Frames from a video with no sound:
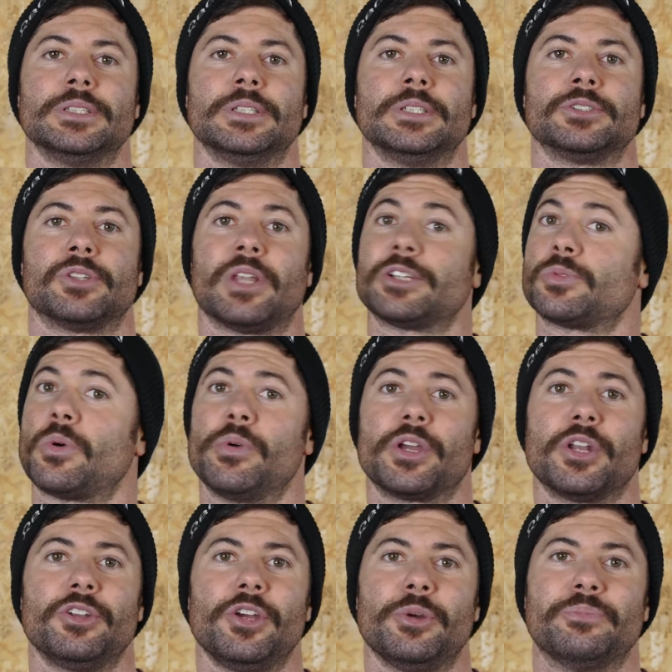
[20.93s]
So that's what we're
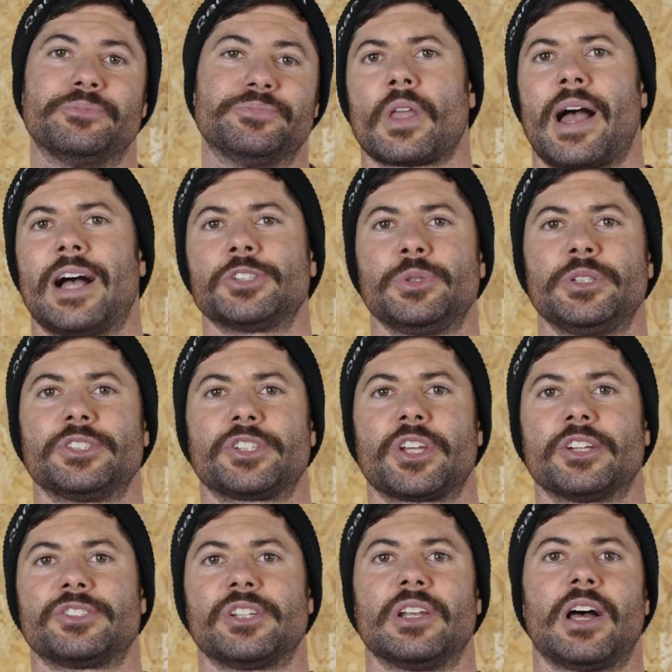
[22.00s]
going to do. As we
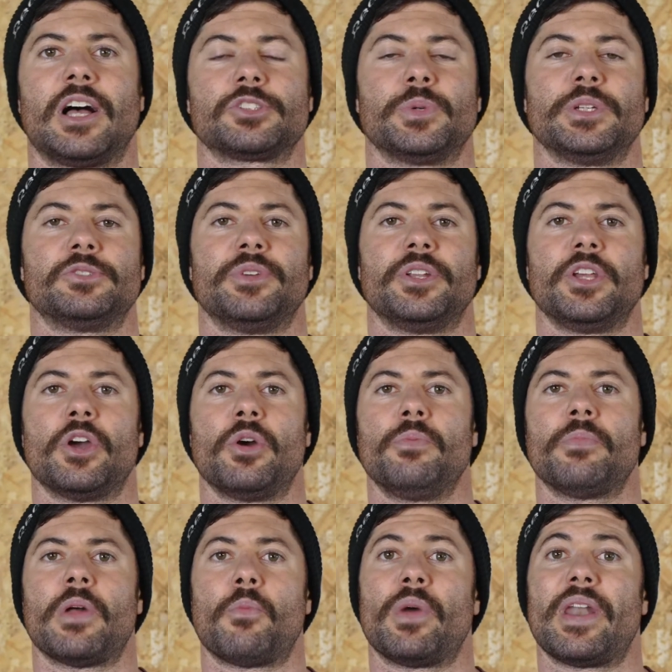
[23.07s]
discussed in last week's video,
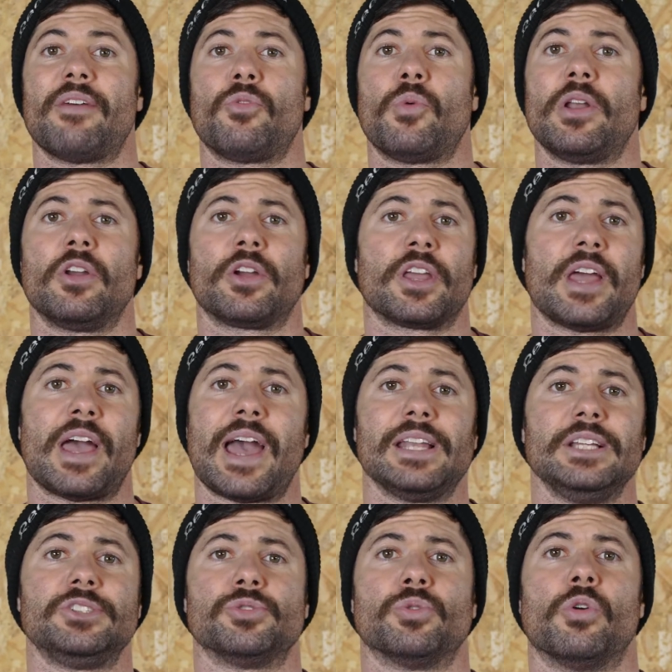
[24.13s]
and whenever we're looking at
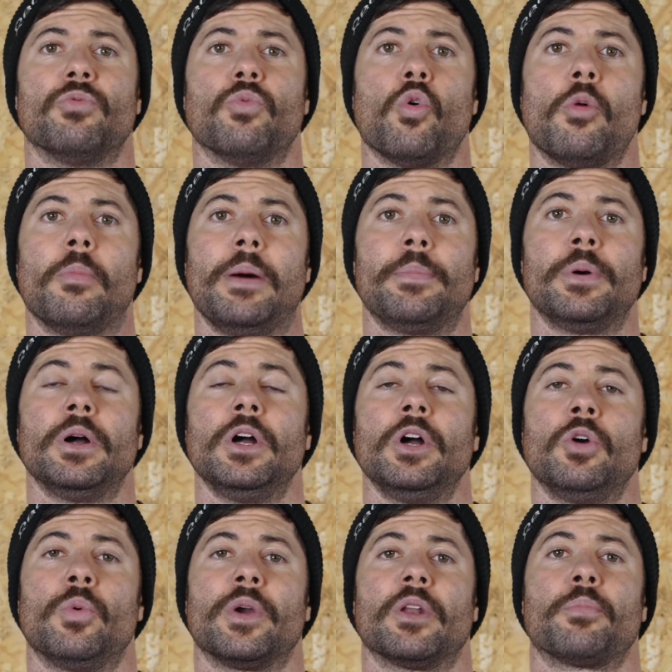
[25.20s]
any sort of warm-up,
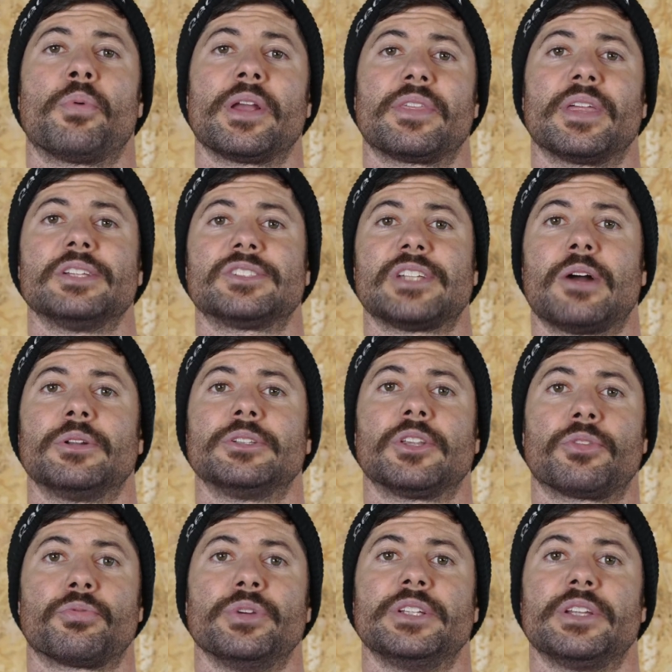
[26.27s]
we're going to break things down into
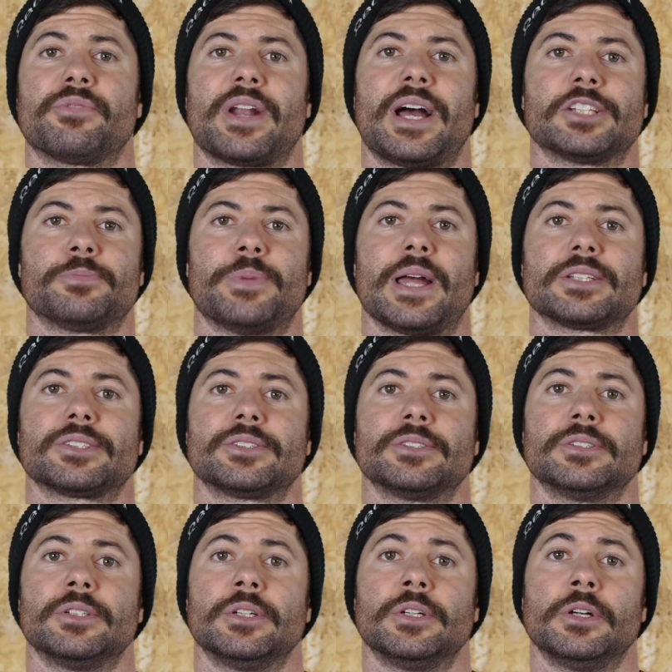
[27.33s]
three different aspects:
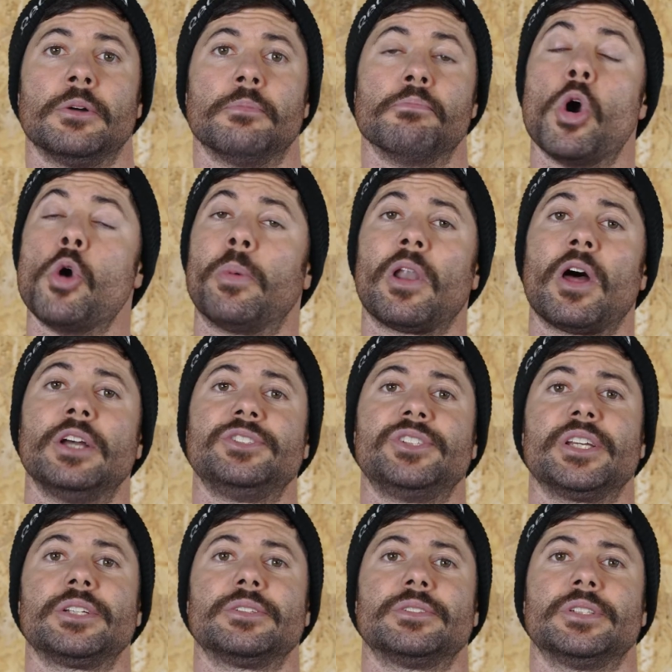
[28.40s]

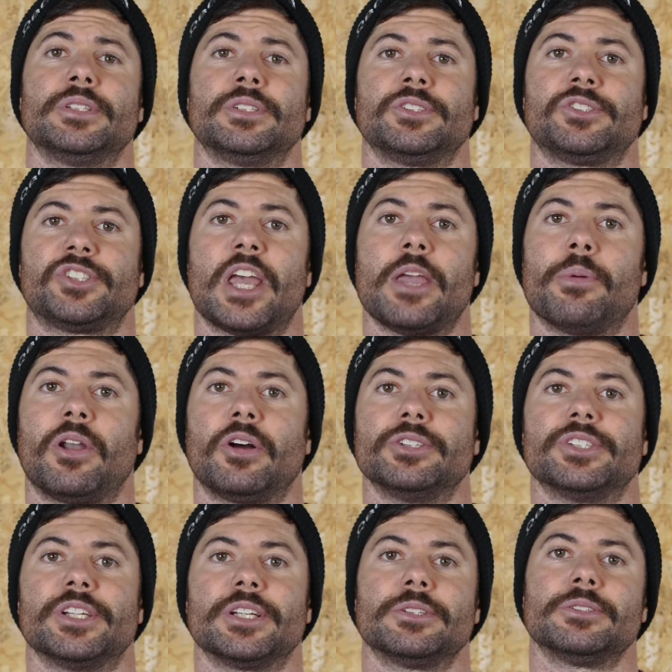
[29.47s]
mobilizing,
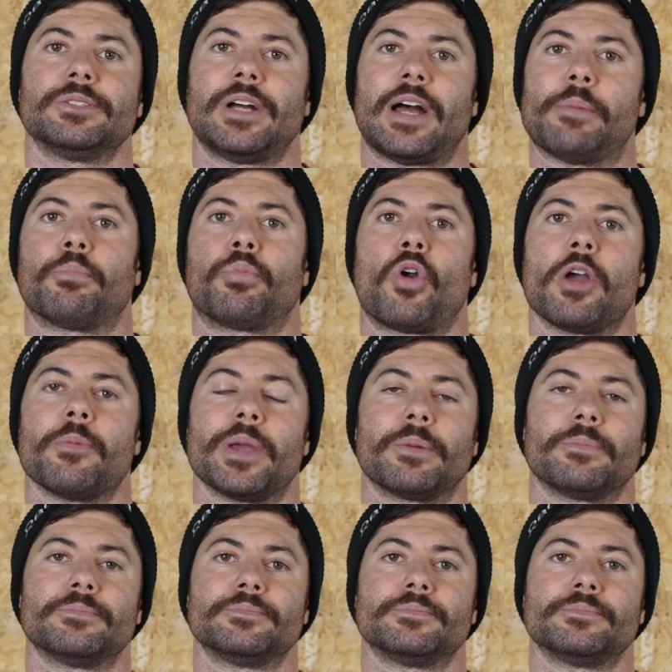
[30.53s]
stabilizing, and priming.